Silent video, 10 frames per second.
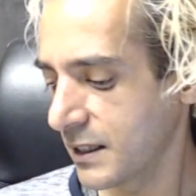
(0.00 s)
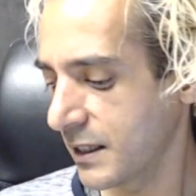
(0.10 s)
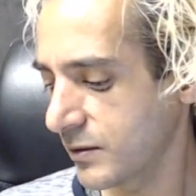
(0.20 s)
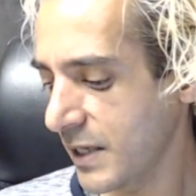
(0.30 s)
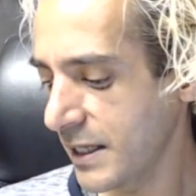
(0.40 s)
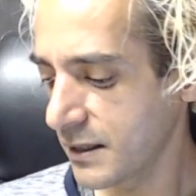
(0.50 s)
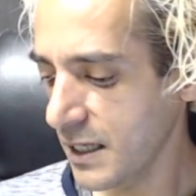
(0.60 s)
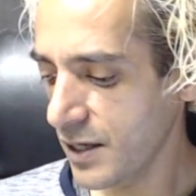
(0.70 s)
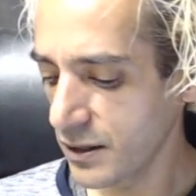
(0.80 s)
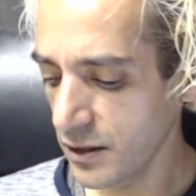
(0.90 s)
Like right
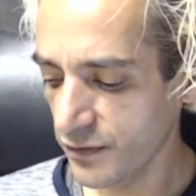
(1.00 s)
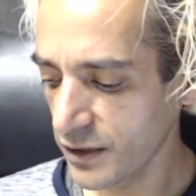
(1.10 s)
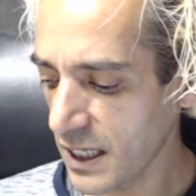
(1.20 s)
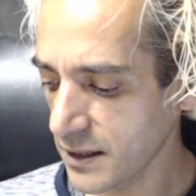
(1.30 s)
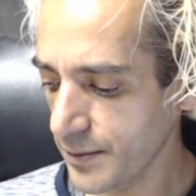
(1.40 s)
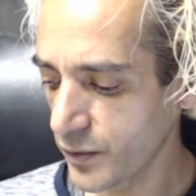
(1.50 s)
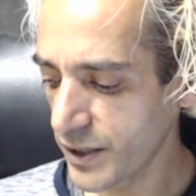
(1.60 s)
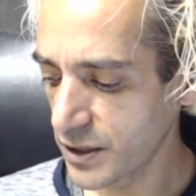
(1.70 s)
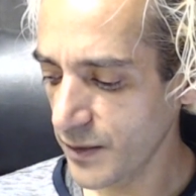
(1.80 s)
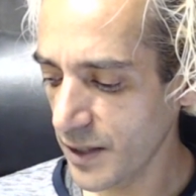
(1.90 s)
now, you know, for the last couple of
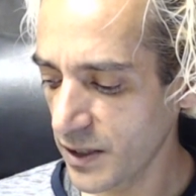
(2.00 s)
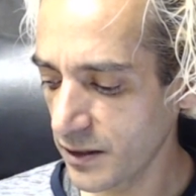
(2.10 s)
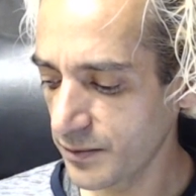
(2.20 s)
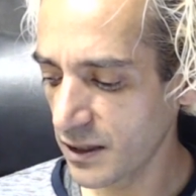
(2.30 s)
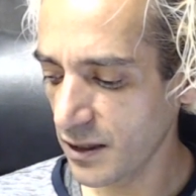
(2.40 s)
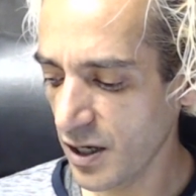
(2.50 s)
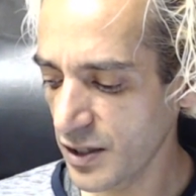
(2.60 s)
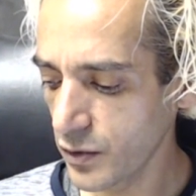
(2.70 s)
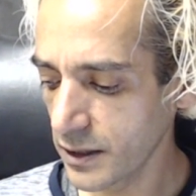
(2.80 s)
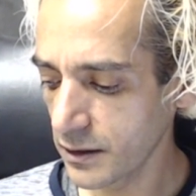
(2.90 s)
weeks, you might be, have been
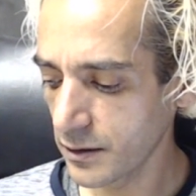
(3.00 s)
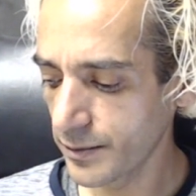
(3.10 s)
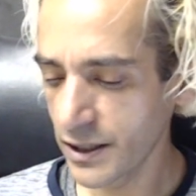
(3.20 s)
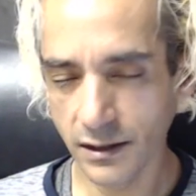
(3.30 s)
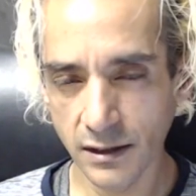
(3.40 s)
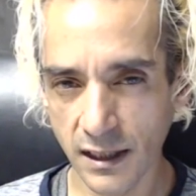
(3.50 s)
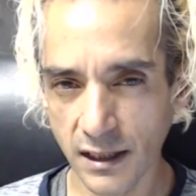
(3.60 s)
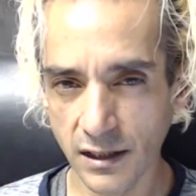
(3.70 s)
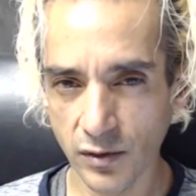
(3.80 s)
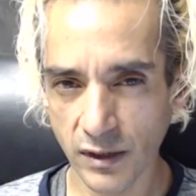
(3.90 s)
arguing a little bit in,
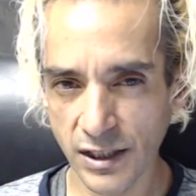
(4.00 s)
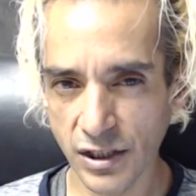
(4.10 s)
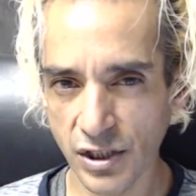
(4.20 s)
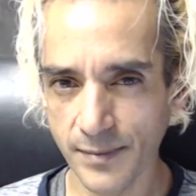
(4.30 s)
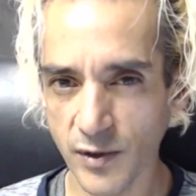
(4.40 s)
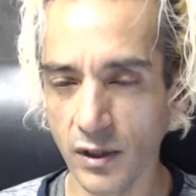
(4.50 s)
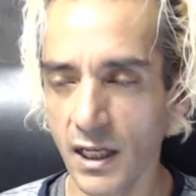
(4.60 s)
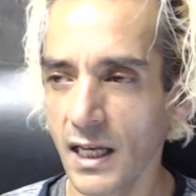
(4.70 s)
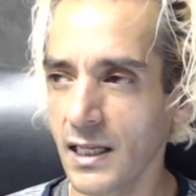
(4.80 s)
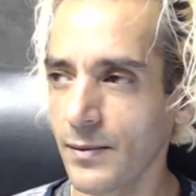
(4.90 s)
in your relationships, or
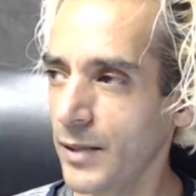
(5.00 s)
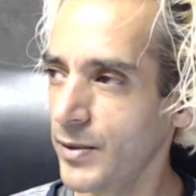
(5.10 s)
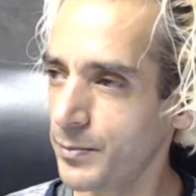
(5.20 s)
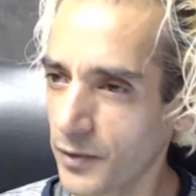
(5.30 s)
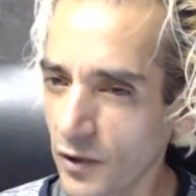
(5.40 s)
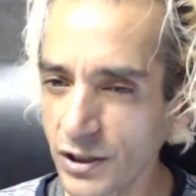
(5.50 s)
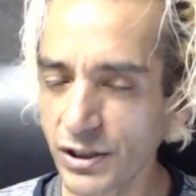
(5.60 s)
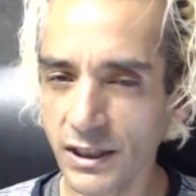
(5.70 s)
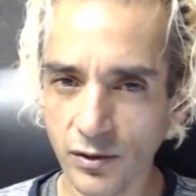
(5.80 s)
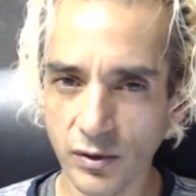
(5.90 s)
you might have been
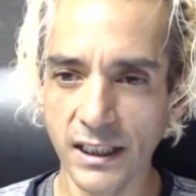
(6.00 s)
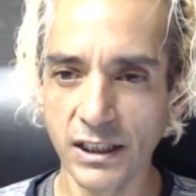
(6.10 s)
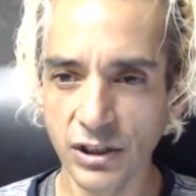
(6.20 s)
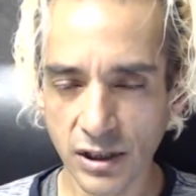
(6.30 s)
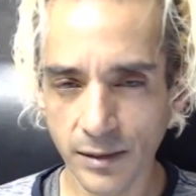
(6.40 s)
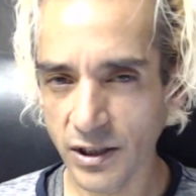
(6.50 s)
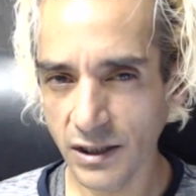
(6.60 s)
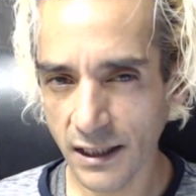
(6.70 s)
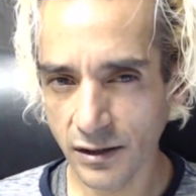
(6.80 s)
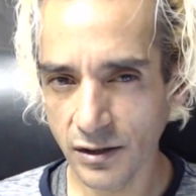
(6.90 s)
pushing the relationship
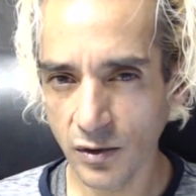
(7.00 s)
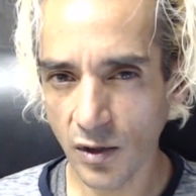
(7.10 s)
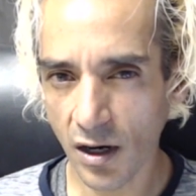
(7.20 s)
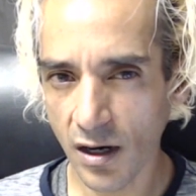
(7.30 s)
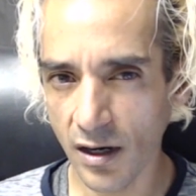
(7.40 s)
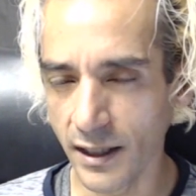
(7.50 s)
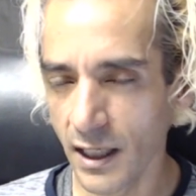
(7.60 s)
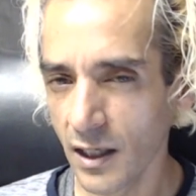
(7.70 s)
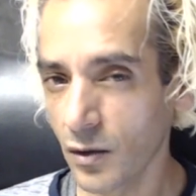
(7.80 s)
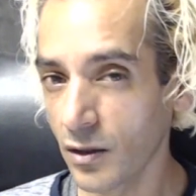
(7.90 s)
agenda too hard
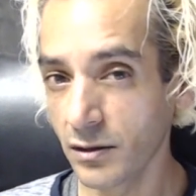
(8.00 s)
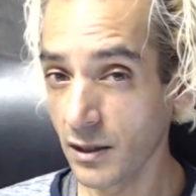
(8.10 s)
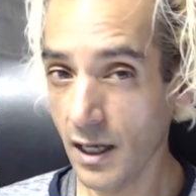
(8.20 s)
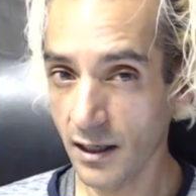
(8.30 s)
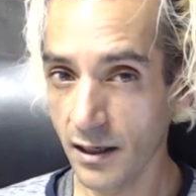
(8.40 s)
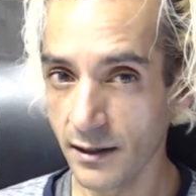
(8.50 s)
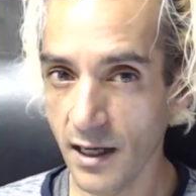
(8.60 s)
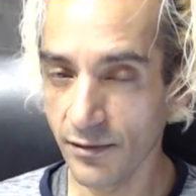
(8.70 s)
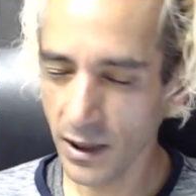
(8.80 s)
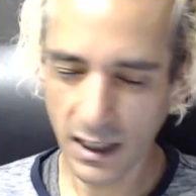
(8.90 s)
or not hard
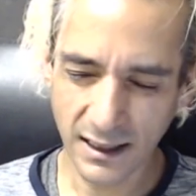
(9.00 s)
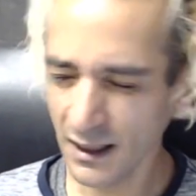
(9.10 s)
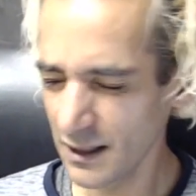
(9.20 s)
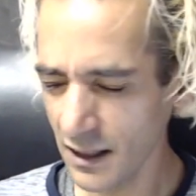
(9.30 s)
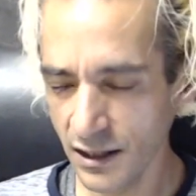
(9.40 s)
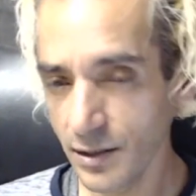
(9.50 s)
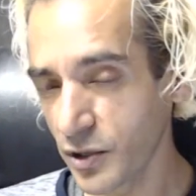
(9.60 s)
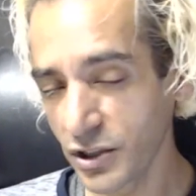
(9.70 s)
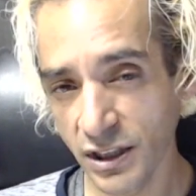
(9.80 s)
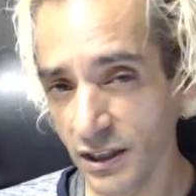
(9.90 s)
enough. But like, you
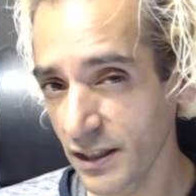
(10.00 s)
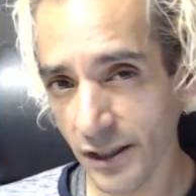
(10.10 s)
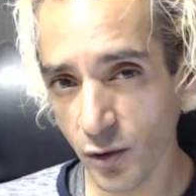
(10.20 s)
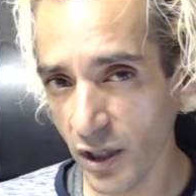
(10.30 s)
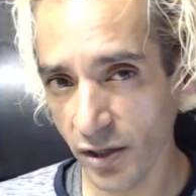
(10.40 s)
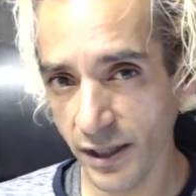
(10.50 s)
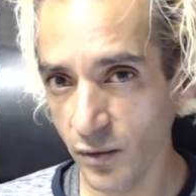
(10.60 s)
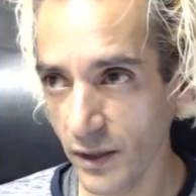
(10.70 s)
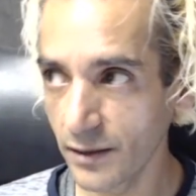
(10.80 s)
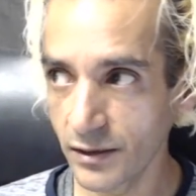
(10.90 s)
push it in an
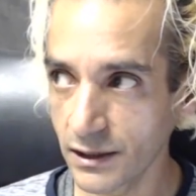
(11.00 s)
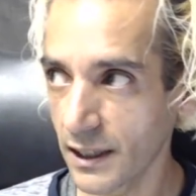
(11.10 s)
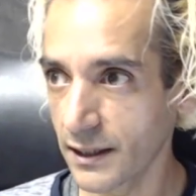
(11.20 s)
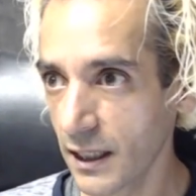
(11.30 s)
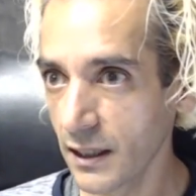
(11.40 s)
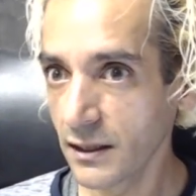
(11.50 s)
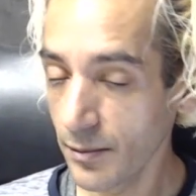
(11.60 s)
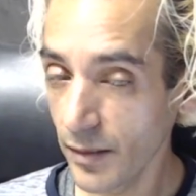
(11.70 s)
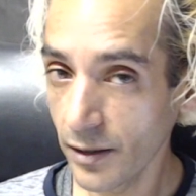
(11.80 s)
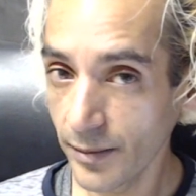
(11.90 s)
Aquarian way, which like
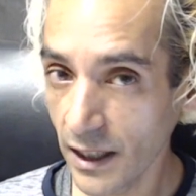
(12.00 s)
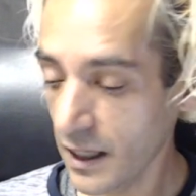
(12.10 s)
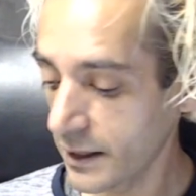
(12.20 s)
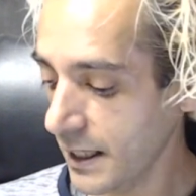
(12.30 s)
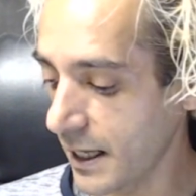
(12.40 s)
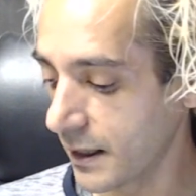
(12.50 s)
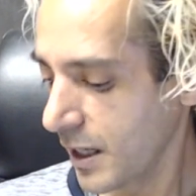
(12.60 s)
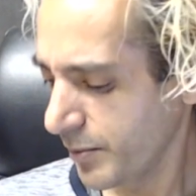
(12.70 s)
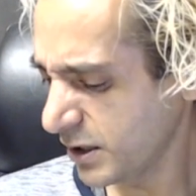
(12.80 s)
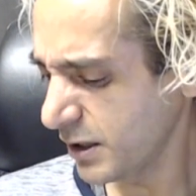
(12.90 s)
they may or may not get.
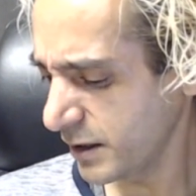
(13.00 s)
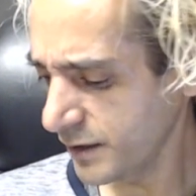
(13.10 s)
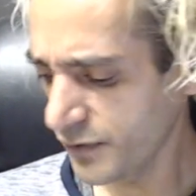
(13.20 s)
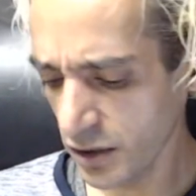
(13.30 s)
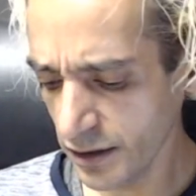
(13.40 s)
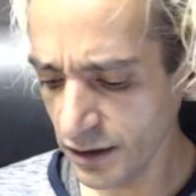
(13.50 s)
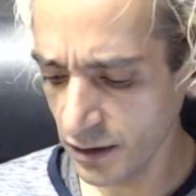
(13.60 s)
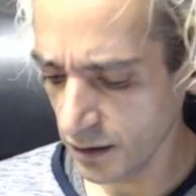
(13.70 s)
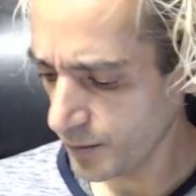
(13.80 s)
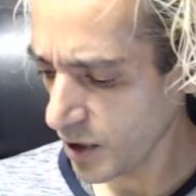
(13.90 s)
But they're in, if they're
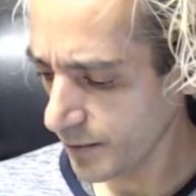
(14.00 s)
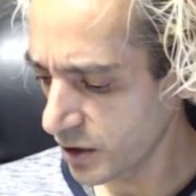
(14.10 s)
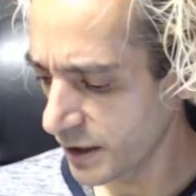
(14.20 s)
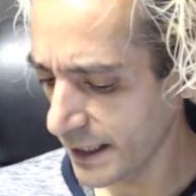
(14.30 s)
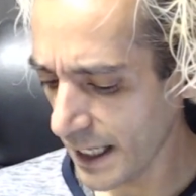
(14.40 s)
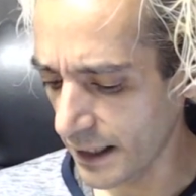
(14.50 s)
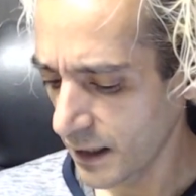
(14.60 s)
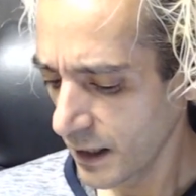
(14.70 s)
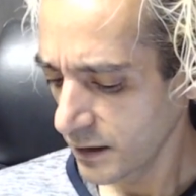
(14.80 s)
into you, they're probably going to get it.